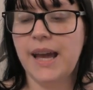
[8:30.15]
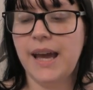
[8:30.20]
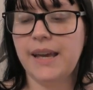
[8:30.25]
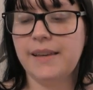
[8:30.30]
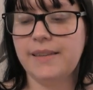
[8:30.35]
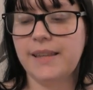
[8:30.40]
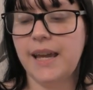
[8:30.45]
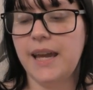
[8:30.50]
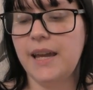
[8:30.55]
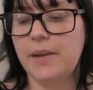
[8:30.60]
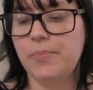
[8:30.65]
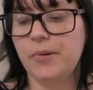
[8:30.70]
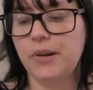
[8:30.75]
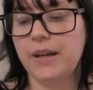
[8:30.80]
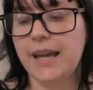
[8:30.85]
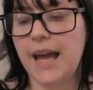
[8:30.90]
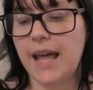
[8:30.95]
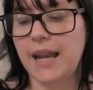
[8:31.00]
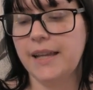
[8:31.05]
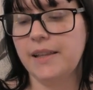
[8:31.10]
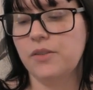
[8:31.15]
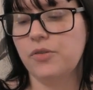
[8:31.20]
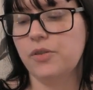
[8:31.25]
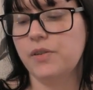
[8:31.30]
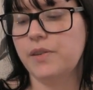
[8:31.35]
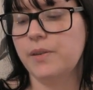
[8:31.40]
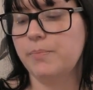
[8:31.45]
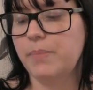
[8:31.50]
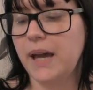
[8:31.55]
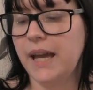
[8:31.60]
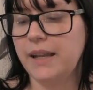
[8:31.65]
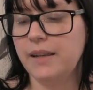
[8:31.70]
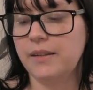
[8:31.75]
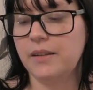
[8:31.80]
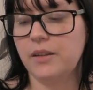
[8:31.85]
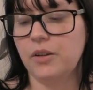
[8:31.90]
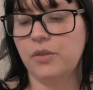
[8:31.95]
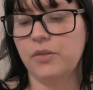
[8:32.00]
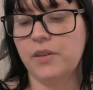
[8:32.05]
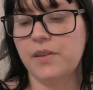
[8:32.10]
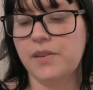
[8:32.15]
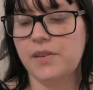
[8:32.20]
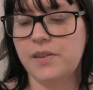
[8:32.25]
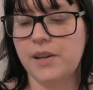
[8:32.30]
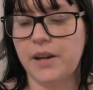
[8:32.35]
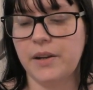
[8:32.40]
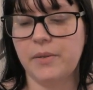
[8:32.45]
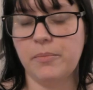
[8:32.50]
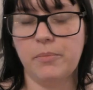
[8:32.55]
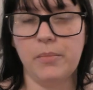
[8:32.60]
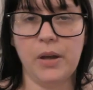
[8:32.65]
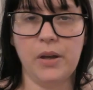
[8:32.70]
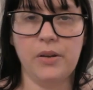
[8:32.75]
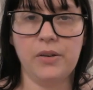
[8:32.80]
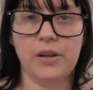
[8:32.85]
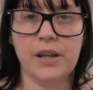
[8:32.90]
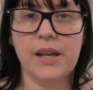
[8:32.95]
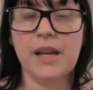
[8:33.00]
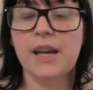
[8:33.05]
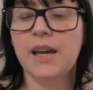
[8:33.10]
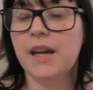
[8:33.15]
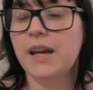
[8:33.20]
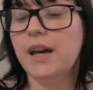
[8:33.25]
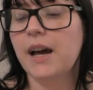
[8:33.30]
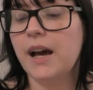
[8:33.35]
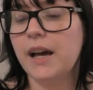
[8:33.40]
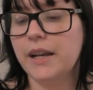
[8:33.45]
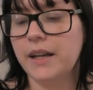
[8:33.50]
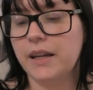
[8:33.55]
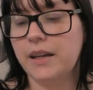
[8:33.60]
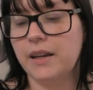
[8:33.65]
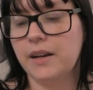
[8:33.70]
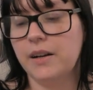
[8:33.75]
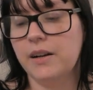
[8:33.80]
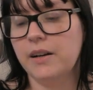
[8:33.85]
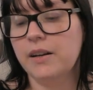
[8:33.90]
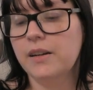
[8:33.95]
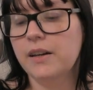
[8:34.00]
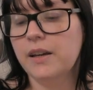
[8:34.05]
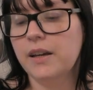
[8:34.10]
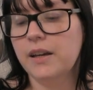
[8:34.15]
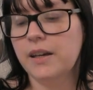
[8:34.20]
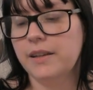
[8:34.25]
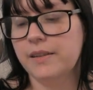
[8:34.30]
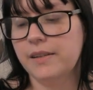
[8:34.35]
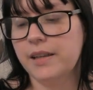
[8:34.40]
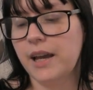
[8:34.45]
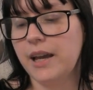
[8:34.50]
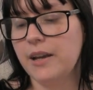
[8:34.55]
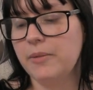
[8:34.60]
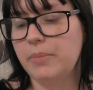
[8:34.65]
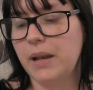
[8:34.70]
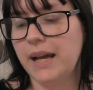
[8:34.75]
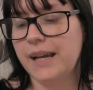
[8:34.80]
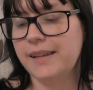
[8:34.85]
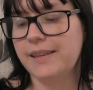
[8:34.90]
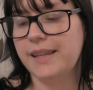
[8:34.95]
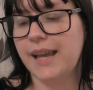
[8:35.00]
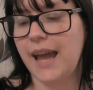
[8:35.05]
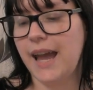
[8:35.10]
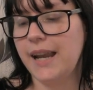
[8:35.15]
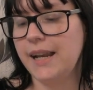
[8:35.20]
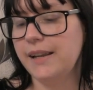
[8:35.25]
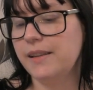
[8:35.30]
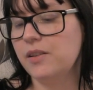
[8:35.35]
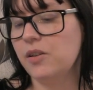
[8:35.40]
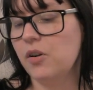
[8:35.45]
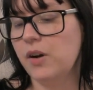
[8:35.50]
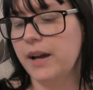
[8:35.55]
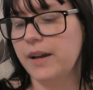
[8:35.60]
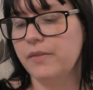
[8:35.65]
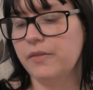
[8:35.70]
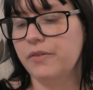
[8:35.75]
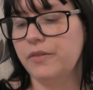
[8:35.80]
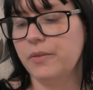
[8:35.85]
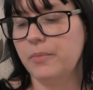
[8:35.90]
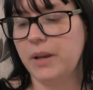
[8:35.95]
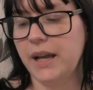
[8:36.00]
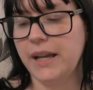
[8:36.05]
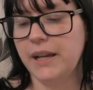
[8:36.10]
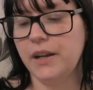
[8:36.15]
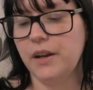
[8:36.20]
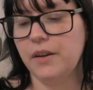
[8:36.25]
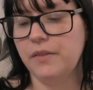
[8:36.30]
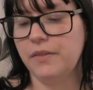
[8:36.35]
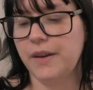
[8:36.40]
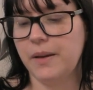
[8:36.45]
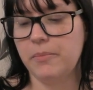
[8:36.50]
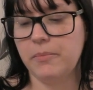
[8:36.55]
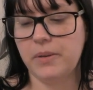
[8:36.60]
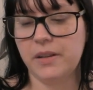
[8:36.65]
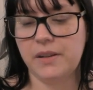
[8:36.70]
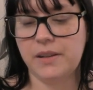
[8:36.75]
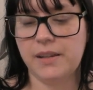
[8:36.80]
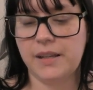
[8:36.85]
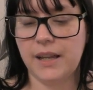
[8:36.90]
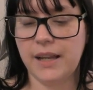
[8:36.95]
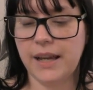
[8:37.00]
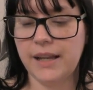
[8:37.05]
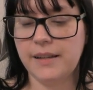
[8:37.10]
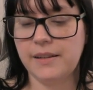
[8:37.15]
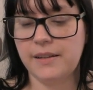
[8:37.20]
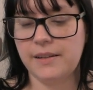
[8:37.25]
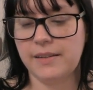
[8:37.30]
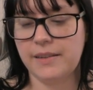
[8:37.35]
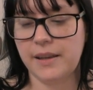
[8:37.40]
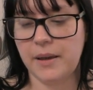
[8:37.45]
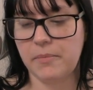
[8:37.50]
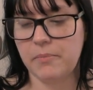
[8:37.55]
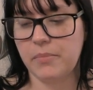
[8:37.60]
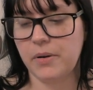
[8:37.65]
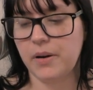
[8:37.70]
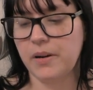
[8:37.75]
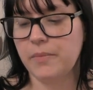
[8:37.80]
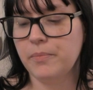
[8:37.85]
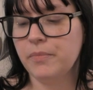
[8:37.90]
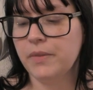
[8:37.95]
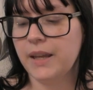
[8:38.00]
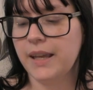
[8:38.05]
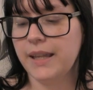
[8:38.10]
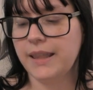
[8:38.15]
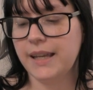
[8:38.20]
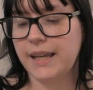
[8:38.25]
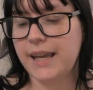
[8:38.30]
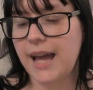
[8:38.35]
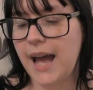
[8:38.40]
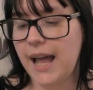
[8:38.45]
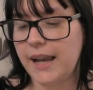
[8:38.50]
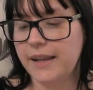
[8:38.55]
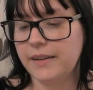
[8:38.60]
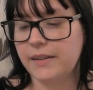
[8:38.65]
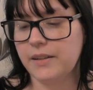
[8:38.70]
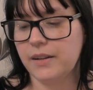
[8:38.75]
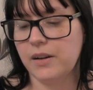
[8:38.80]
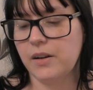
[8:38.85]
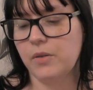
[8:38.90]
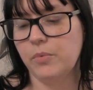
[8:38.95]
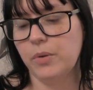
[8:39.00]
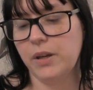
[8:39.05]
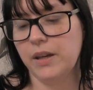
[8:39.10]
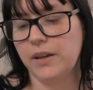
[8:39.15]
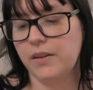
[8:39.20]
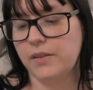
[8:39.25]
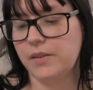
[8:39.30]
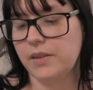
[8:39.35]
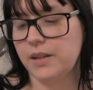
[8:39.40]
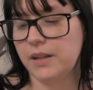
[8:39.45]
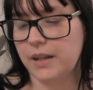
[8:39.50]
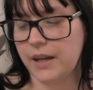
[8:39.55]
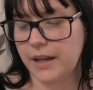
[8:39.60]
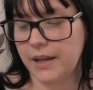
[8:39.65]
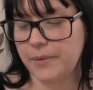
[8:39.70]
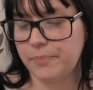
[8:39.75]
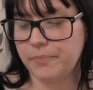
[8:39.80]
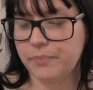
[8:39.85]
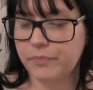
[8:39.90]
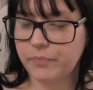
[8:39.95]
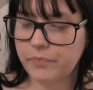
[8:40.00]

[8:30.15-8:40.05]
As the Hebrew calendar is dependent on the sun and moon, Hanukkah can take place at any time from late November to late December in the calendar we use today.